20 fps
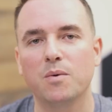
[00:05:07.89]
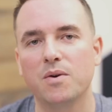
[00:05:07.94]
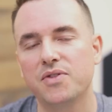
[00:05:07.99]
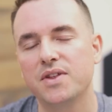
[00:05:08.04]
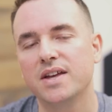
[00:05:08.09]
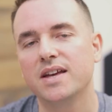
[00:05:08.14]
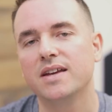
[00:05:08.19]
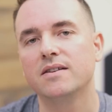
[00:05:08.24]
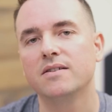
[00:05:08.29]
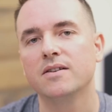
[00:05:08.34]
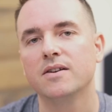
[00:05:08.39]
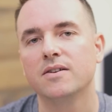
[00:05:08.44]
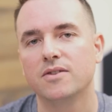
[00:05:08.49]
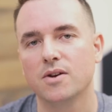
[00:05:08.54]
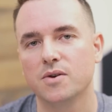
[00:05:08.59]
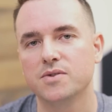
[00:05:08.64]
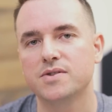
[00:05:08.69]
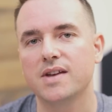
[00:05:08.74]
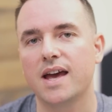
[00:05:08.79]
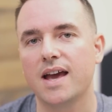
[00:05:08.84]
within
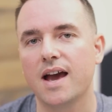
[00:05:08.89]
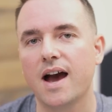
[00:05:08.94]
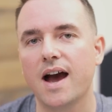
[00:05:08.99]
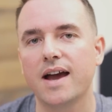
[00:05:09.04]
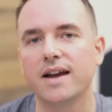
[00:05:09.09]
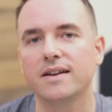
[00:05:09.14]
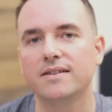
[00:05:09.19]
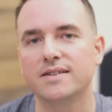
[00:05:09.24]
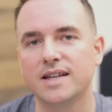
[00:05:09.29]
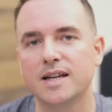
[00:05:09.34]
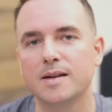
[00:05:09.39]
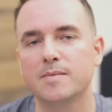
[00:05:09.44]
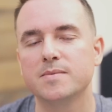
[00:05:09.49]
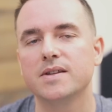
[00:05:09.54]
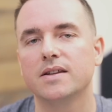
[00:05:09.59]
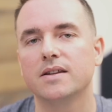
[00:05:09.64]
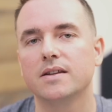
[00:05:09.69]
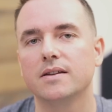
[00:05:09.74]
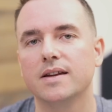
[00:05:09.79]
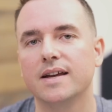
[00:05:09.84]
those AI teams,
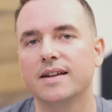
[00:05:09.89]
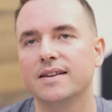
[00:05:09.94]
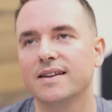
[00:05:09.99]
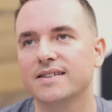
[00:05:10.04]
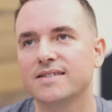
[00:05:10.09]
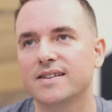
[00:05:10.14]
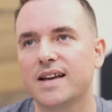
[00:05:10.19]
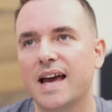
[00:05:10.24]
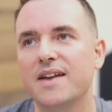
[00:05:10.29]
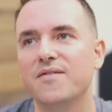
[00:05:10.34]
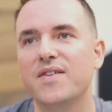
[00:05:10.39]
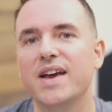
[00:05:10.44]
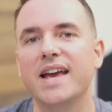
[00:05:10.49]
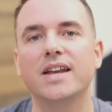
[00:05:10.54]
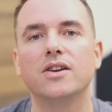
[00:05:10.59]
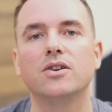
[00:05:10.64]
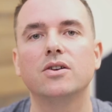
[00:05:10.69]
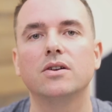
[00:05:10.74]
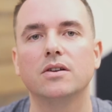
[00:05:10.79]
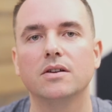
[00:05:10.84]
and, and that's kind of
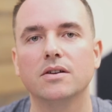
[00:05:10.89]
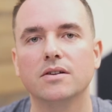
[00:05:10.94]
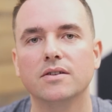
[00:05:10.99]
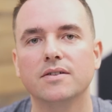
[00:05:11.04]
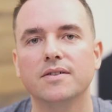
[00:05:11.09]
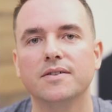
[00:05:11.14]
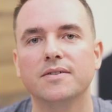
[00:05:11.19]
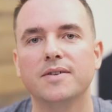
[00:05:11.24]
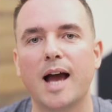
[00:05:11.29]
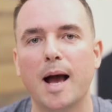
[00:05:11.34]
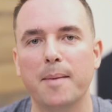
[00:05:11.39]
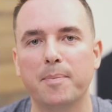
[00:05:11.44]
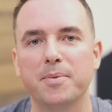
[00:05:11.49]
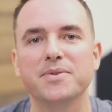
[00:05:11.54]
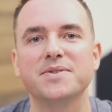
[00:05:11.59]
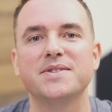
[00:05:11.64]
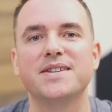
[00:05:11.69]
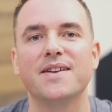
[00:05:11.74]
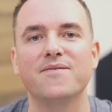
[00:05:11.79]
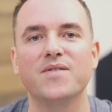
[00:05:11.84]
hindered
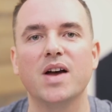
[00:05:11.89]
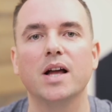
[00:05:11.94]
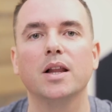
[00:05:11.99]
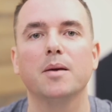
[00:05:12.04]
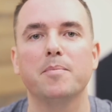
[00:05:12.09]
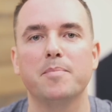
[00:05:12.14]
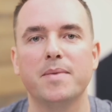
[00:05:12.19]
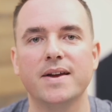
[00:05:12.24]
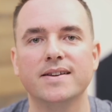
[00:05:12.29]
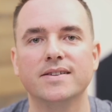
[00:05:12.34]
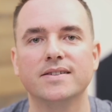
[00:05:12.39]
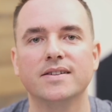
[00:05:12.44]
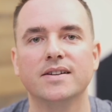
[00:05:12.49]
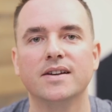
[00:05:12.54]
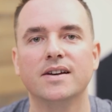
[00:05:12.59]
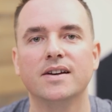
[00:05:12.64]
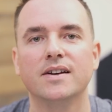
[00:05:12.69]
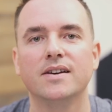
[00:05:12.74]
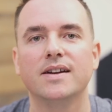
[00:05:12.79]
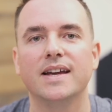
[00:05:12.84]
Apple's development
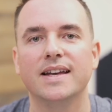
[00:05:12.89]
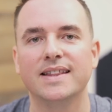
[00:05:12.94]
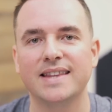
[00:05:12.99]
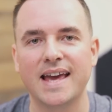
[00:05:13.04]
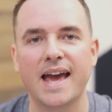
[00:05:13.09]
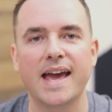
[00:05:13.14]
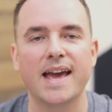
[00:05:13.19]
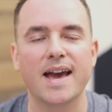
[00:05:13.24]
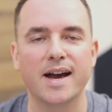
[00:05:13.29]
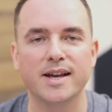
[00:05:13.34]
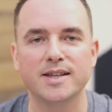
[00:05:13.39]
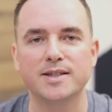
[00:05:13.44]
in the AI